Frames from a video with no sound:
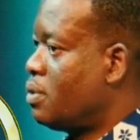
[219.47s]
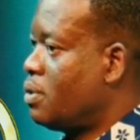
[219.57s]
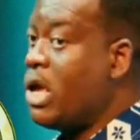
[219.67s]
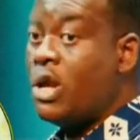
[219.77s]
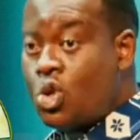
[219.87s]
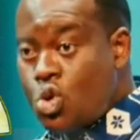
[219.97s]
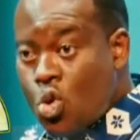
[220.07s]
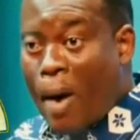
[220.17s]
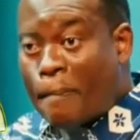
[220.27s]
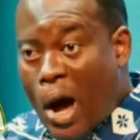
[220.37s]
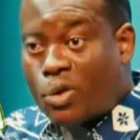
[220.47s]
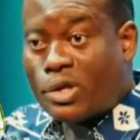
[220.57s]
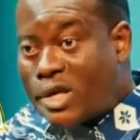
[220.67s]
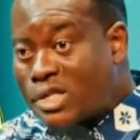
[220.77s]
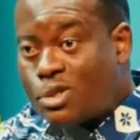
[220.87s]
He knew about
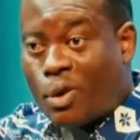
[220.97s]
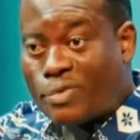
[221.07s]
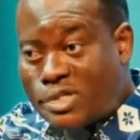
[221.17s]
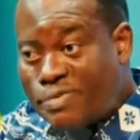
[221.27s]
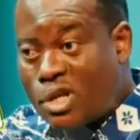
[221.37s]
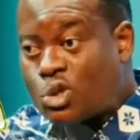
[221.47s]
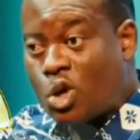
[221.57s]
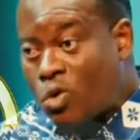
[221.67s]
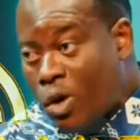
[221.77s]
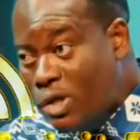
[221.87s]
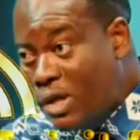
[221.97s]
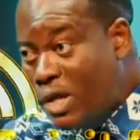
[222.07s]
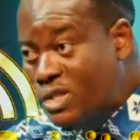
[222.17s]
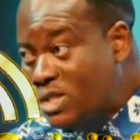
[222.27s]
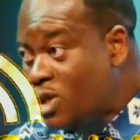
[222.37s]
the destiny of the Tiv nation, the
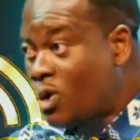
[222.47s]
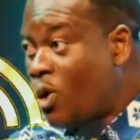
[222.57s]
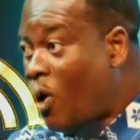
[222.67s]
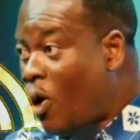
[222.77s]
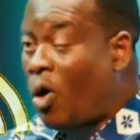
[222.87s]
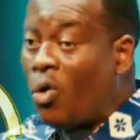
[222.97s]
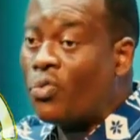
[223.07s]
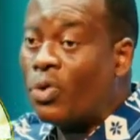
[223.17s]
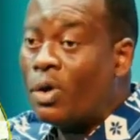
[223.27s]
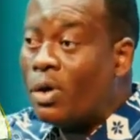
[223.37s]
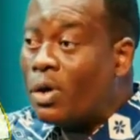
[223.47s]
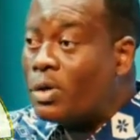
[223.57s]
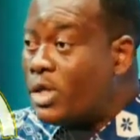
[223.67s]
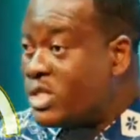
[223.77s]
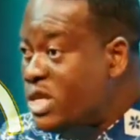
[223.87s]
destiny of
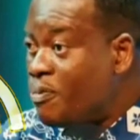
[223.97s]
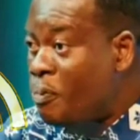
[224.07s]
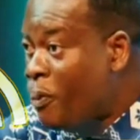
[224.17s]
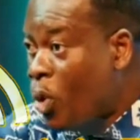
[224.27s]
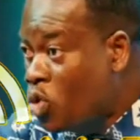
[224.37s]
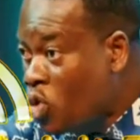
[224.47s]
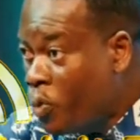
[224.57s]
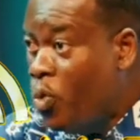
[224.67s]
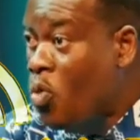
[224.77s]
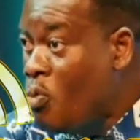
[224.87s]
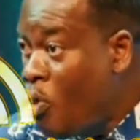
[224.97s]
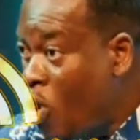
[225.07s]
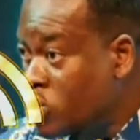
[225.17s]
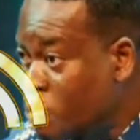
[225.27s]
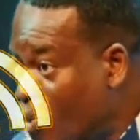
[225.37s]
the Tiv people group,
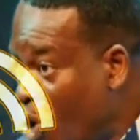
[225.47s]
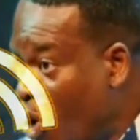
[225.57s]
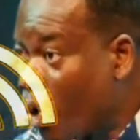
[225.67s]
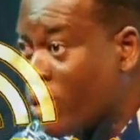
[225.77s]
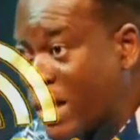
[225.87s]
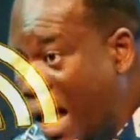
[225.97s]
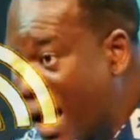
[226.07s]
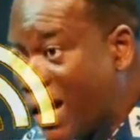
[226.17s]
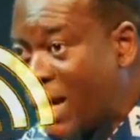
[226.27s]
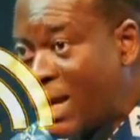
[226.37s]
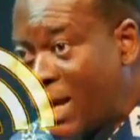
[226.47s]
much more than